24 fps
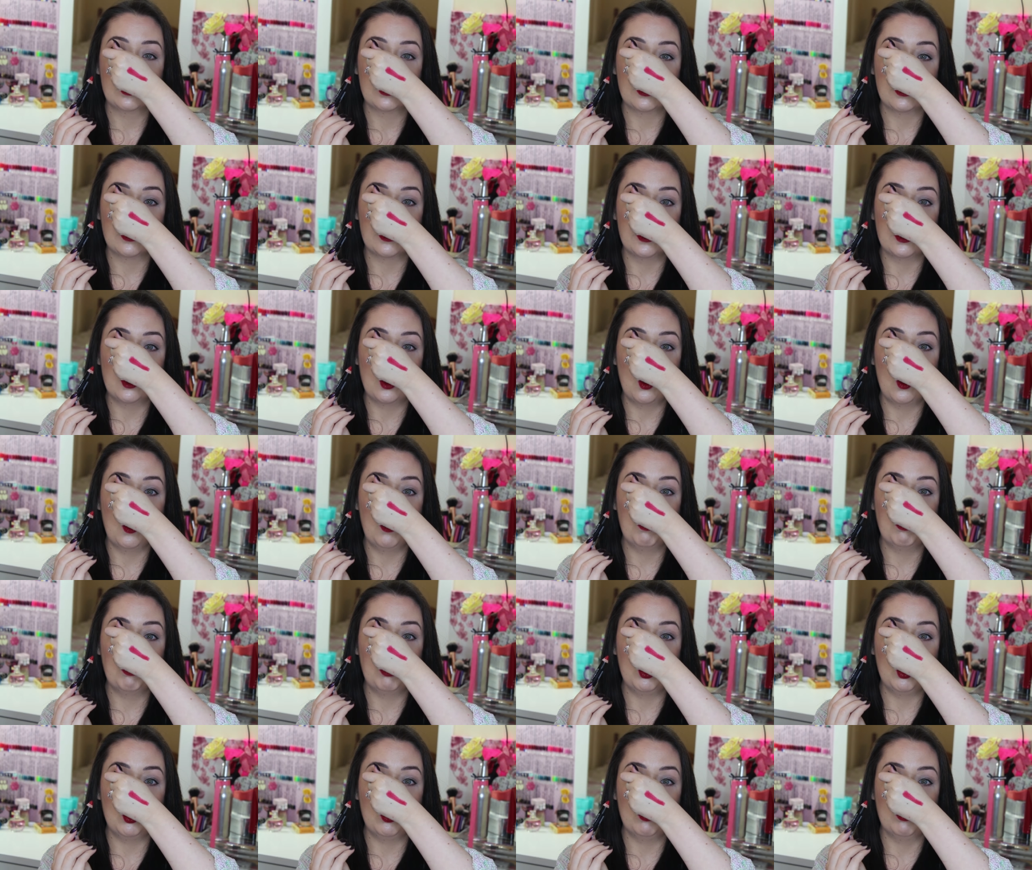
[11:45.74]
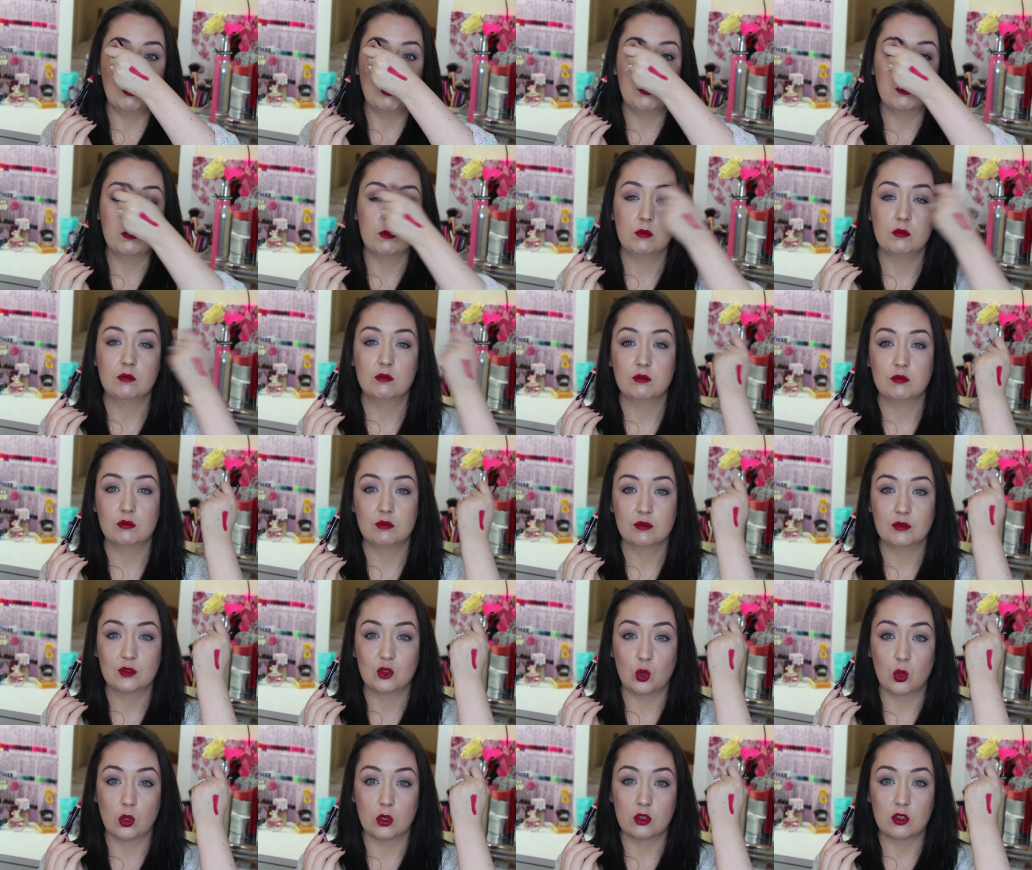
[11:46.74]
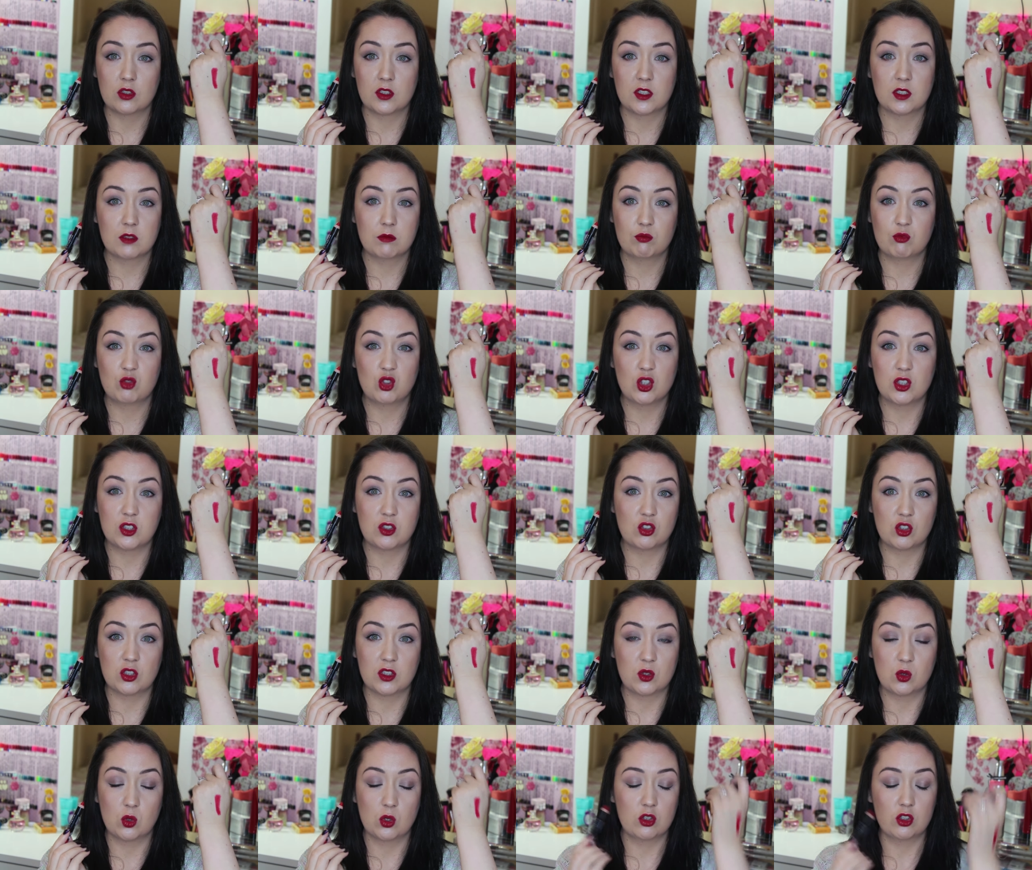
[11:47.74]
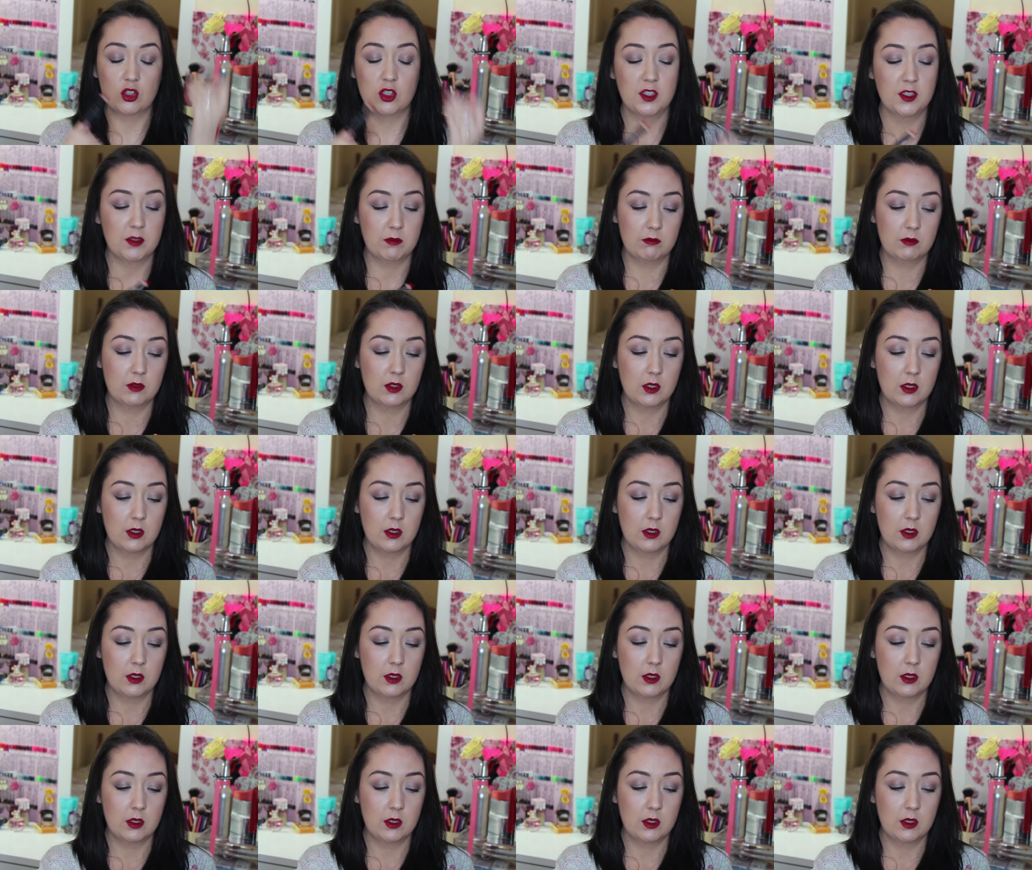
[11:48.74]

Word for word: There you go. Boom. Gorgeous. Just, just gorgeous.